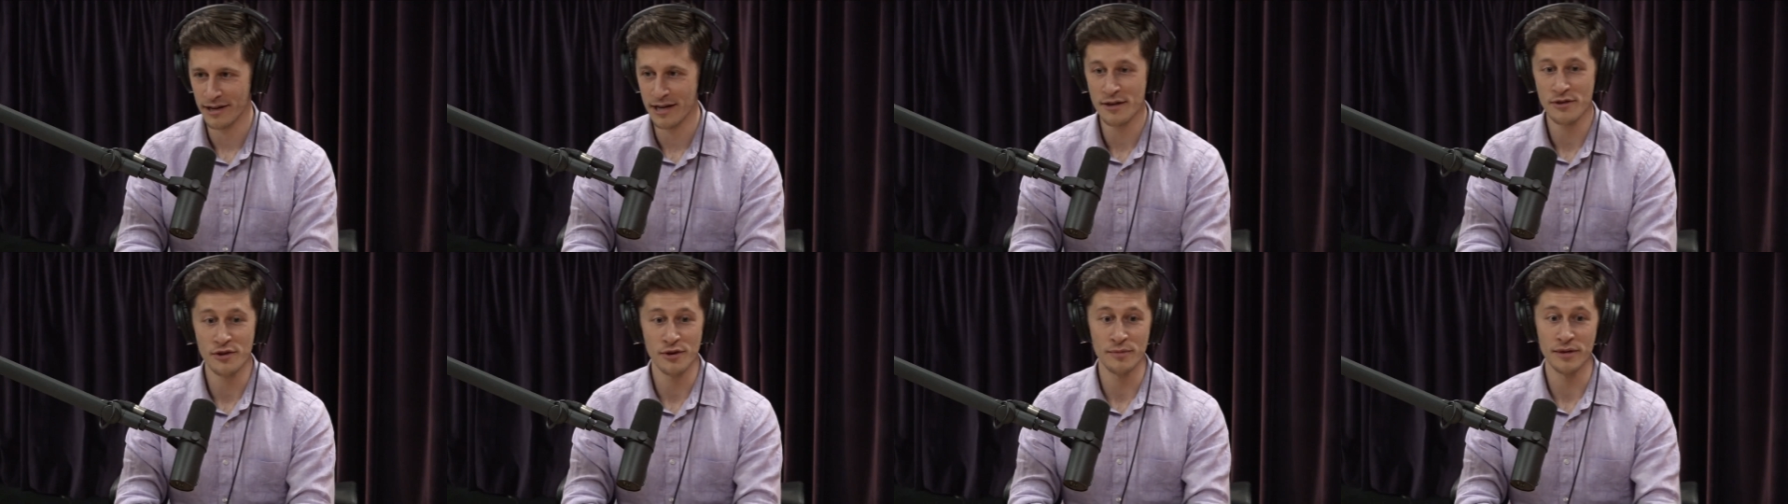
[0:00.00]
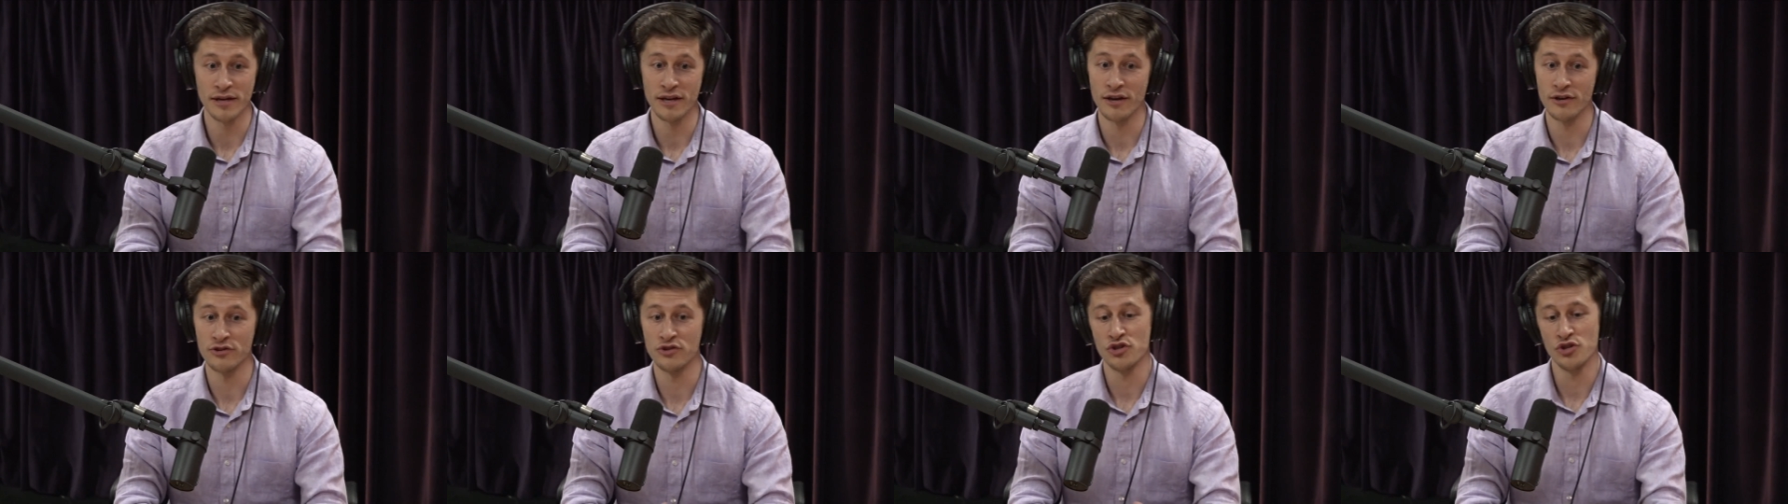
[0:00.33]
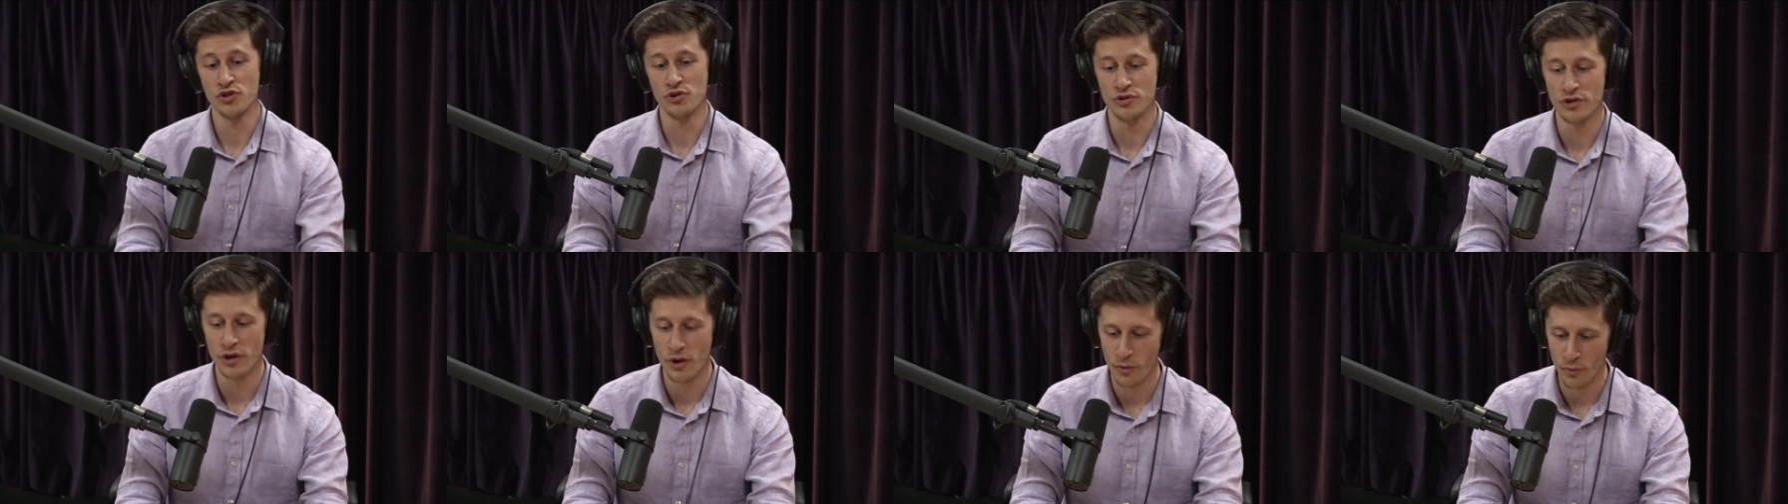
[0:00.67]
either because
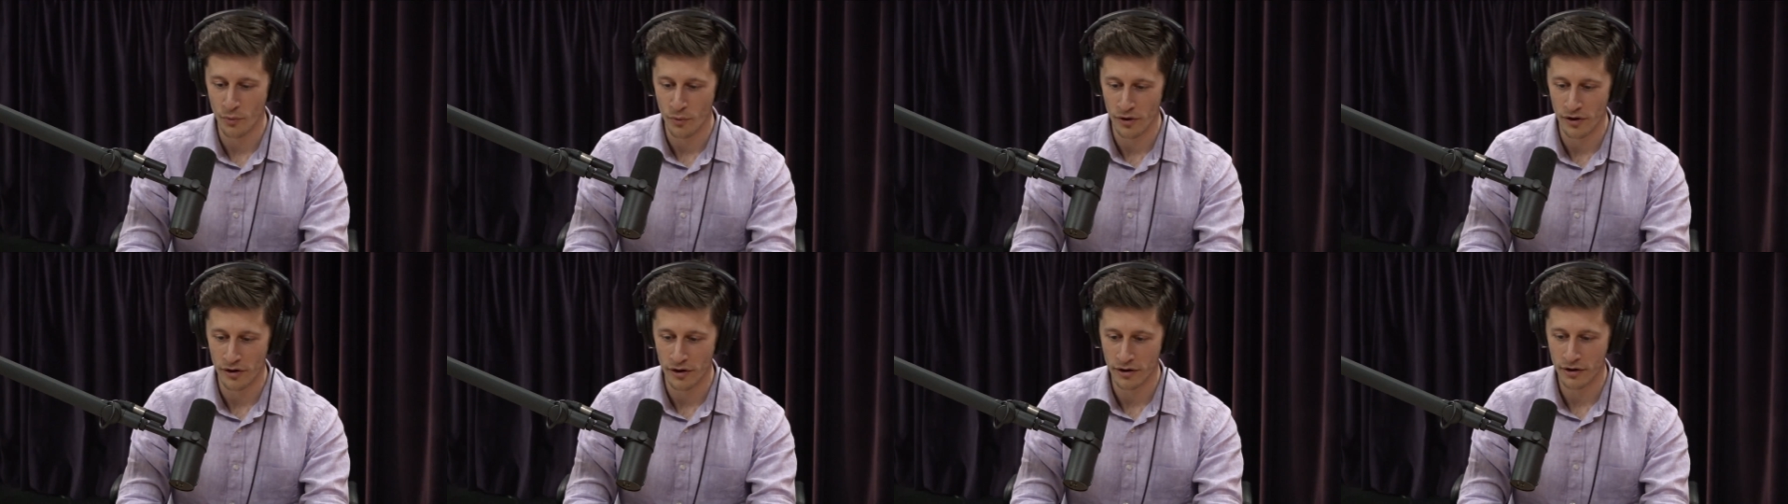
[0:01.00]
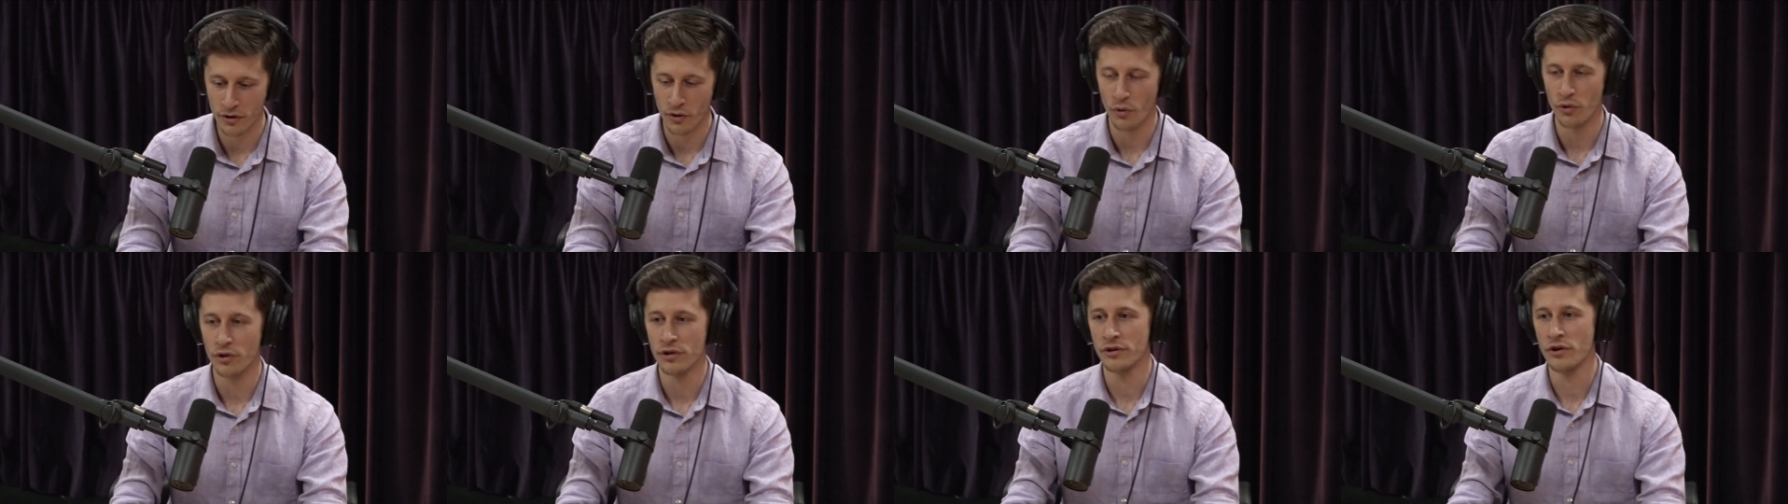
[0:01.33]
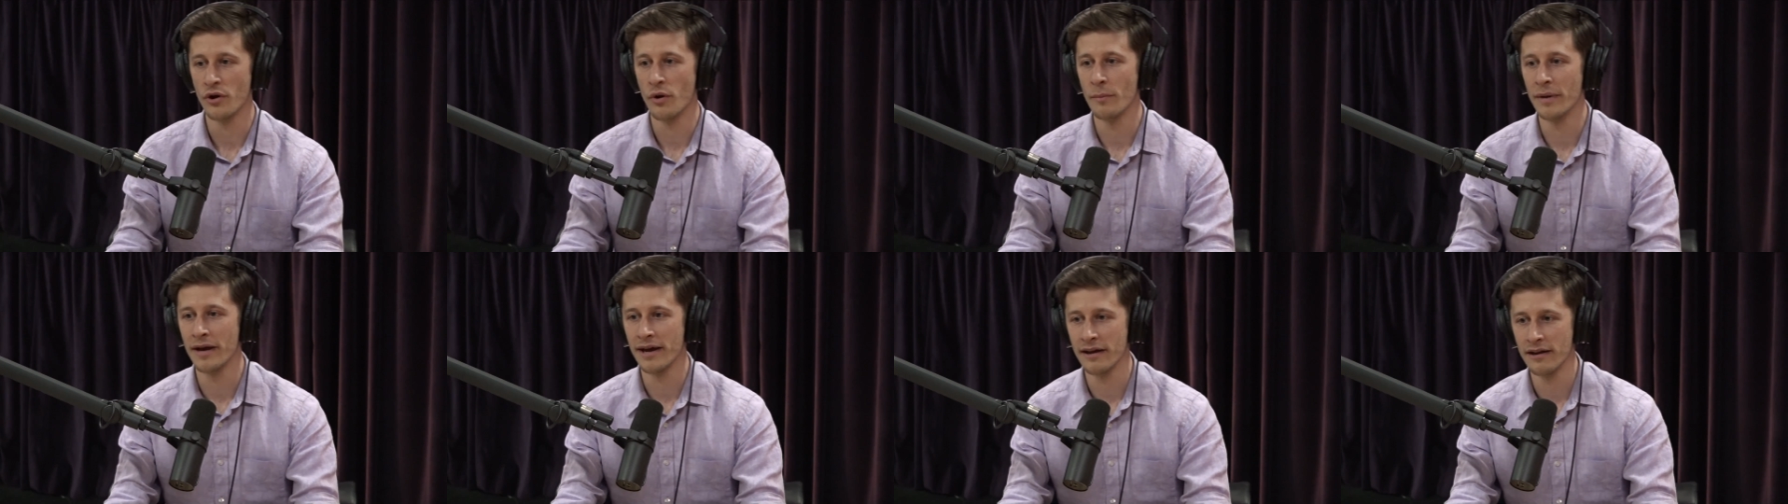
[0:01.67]
you don't work or you
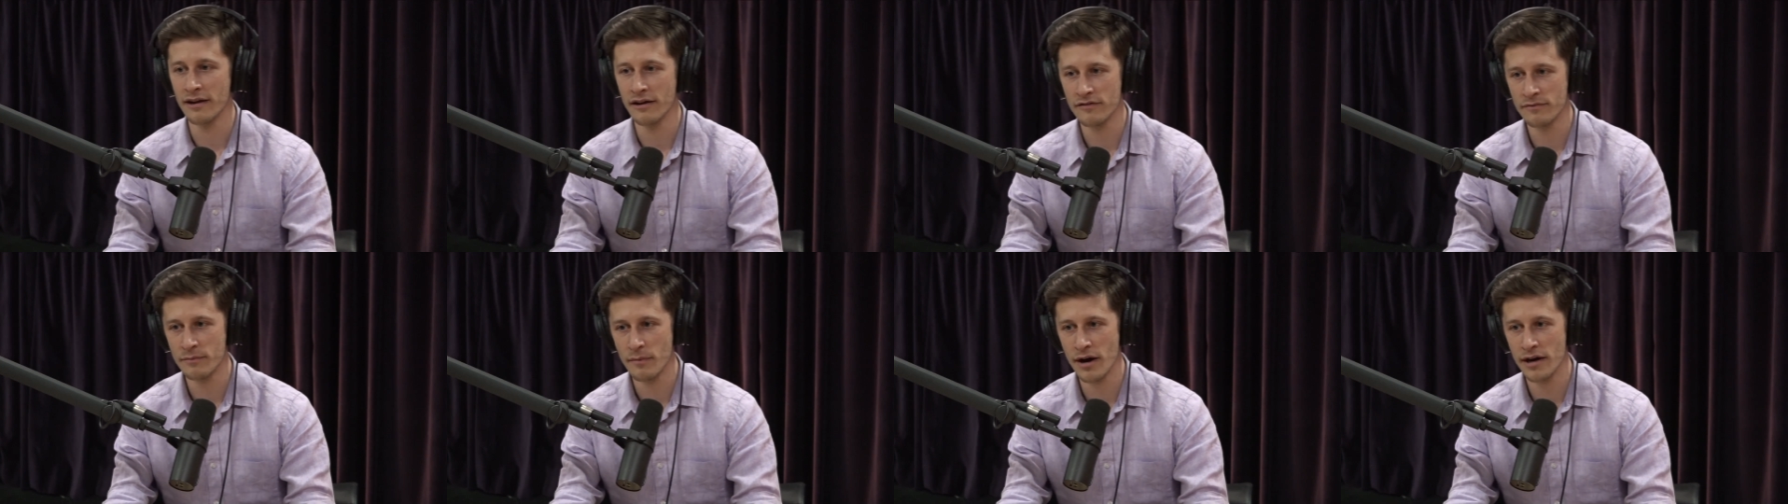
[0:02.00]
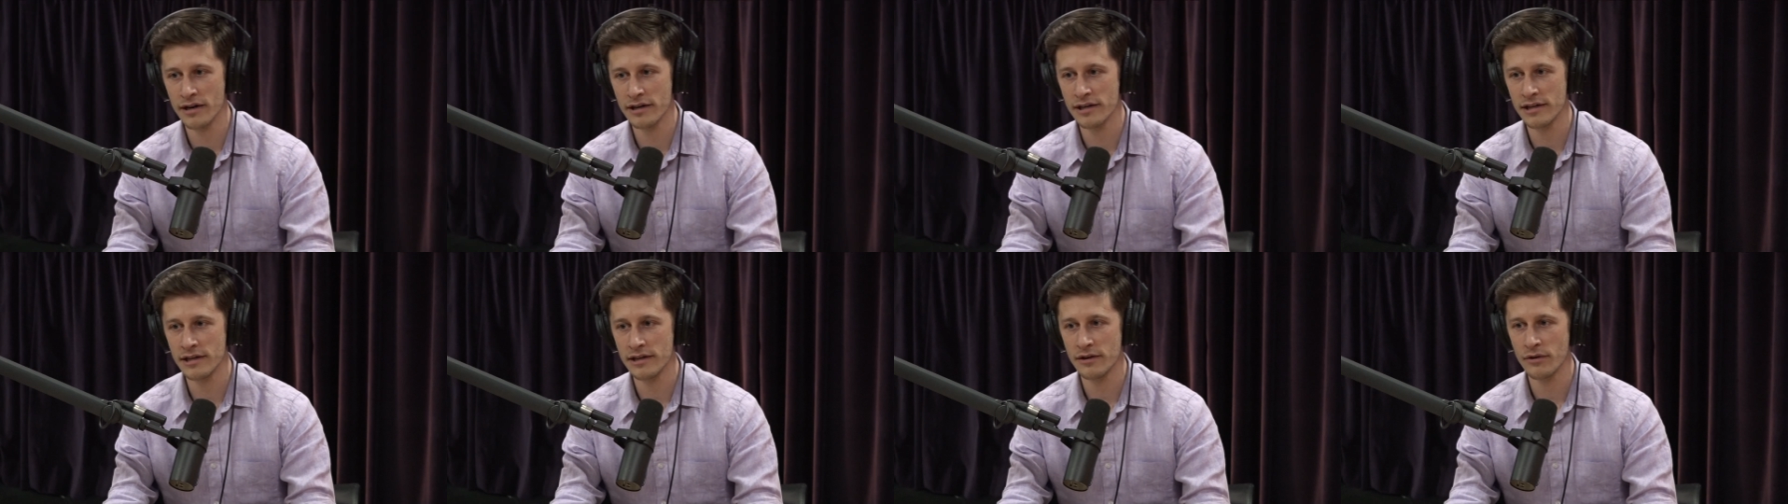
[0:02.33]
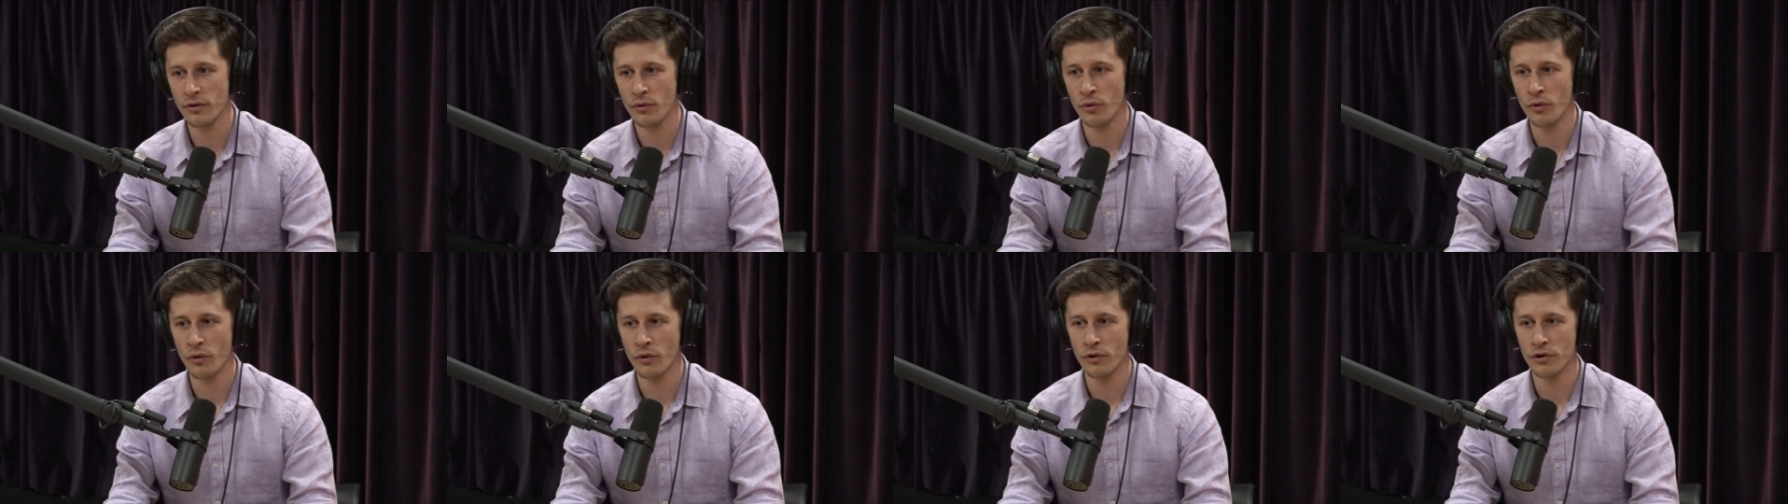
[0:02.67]
don't make enough money
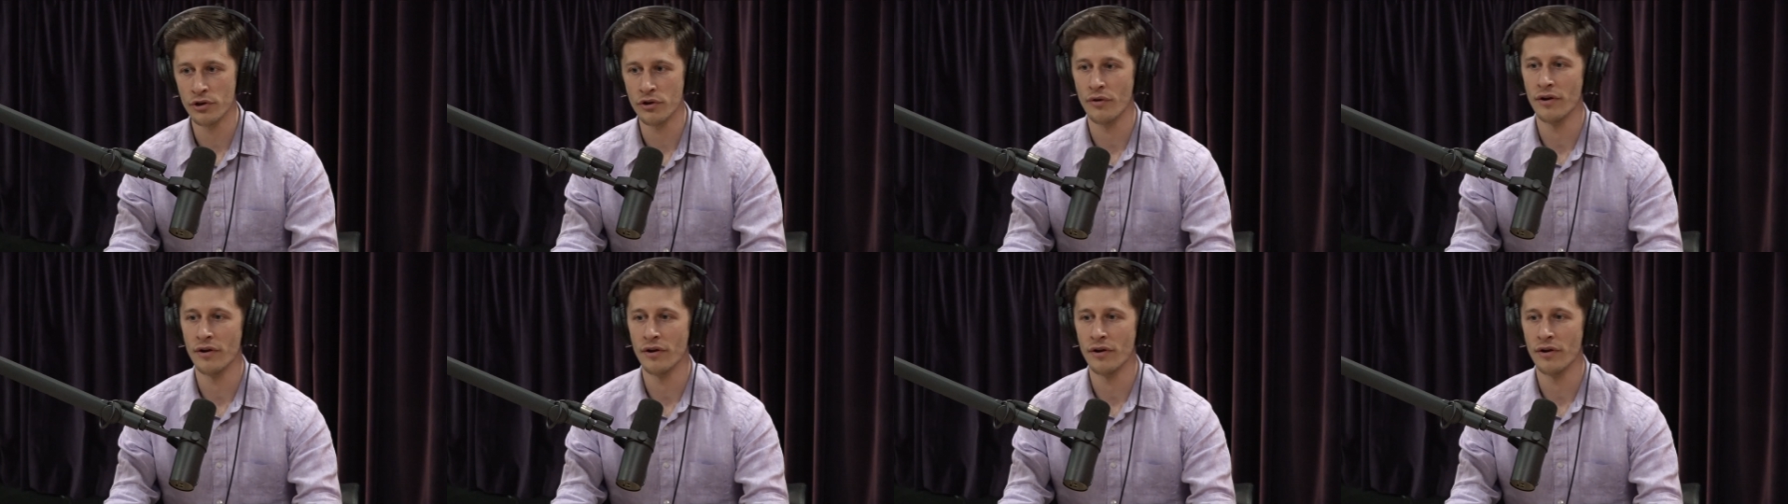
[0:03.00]
or mm.